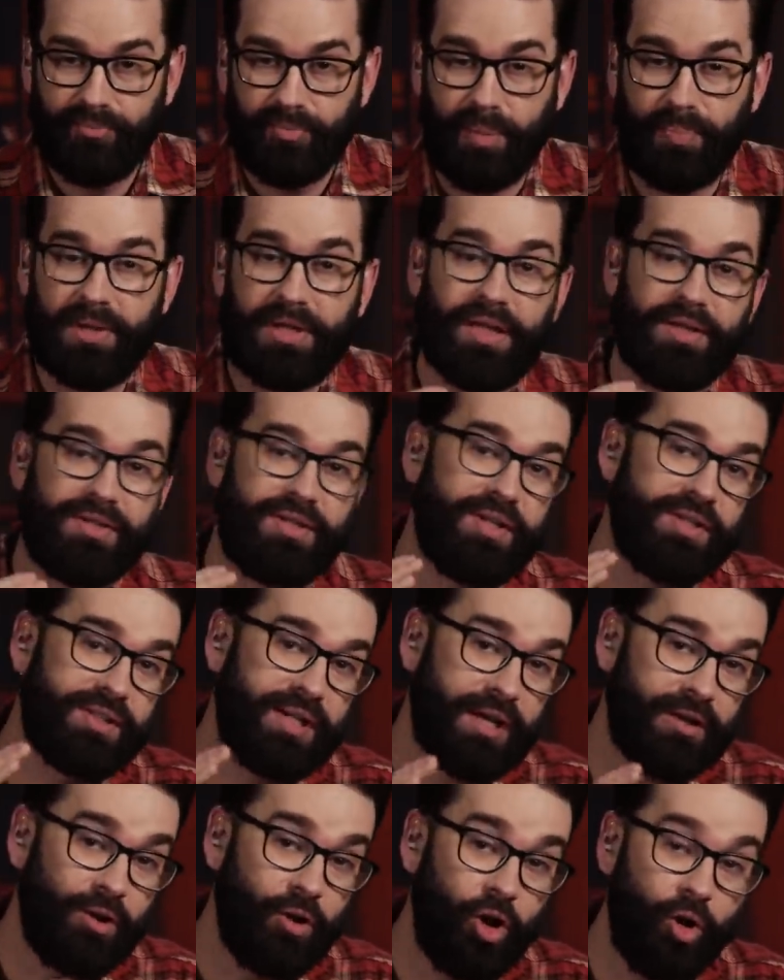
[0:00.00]
but because he
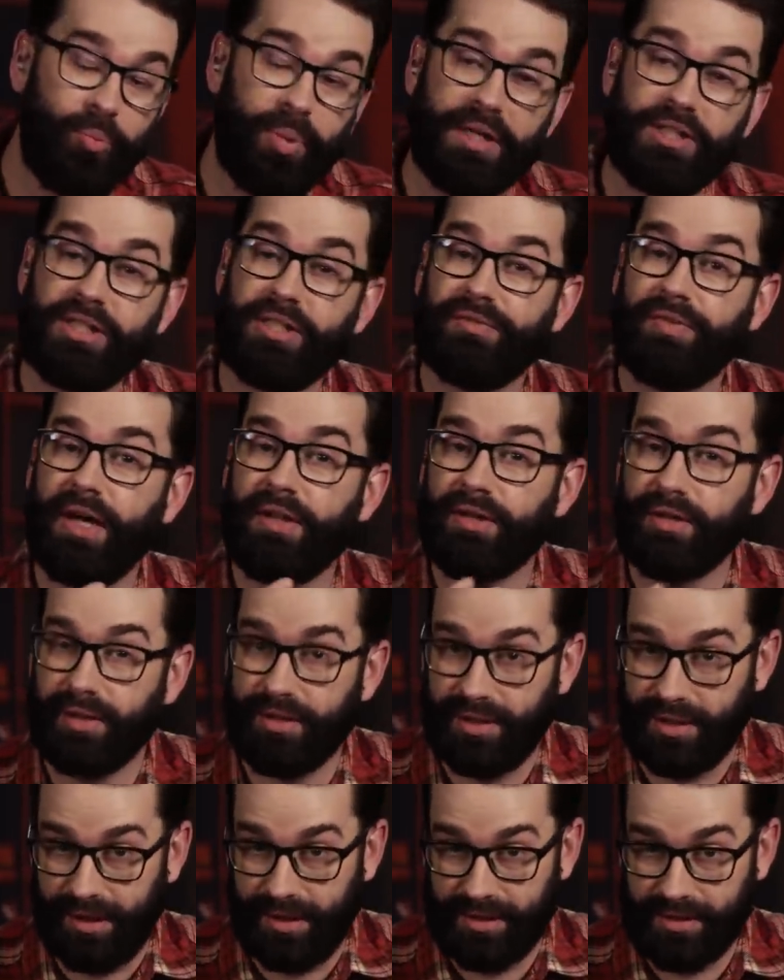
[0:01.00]
said a whole bunch of other
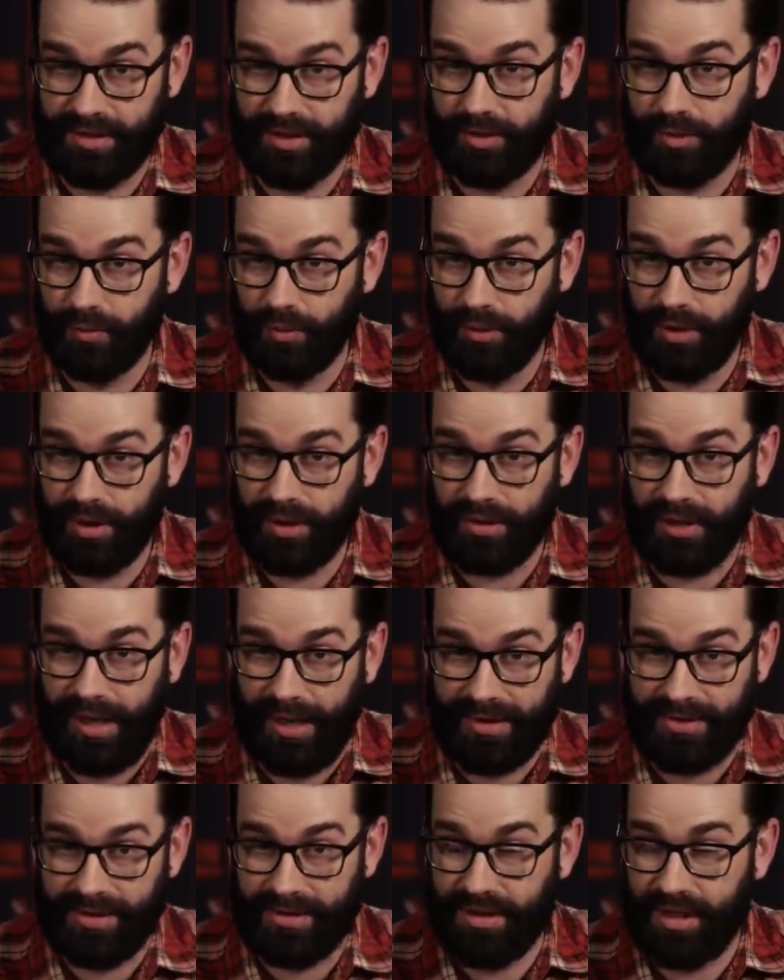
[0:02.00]
things that the ruling
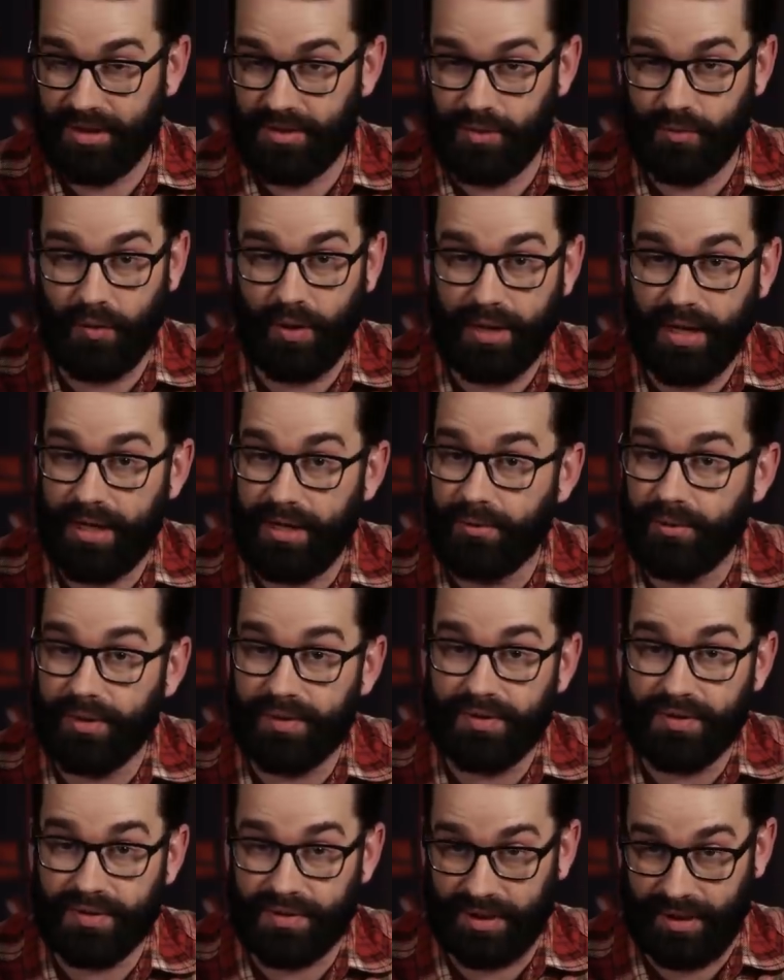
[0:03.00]
class doesn't want
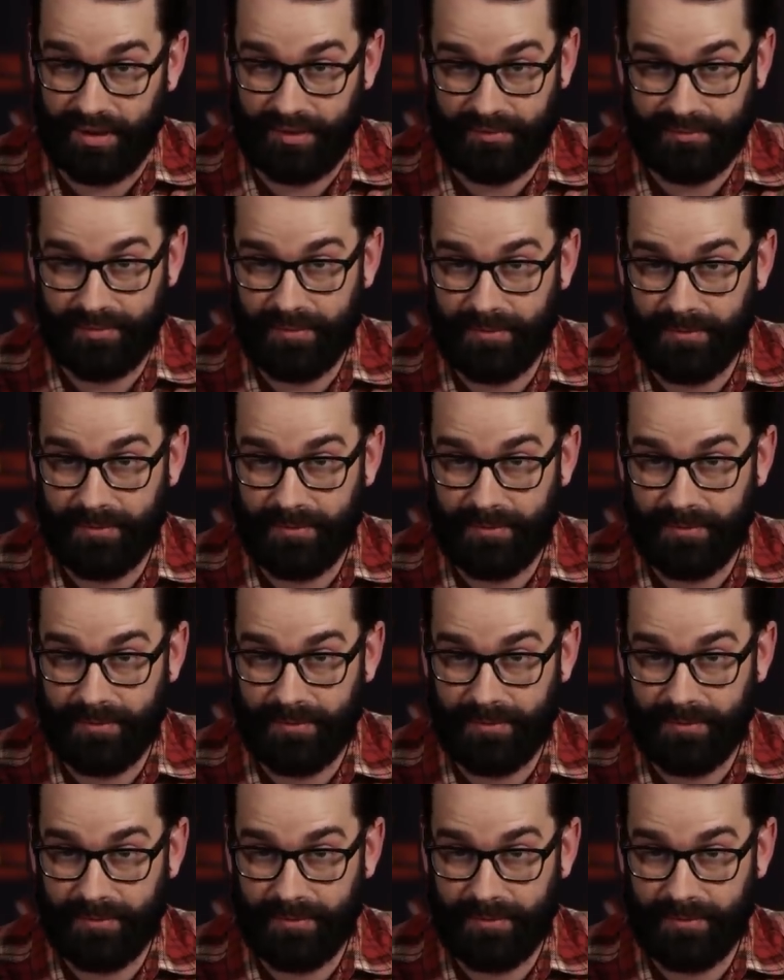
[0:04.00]
anyone to say.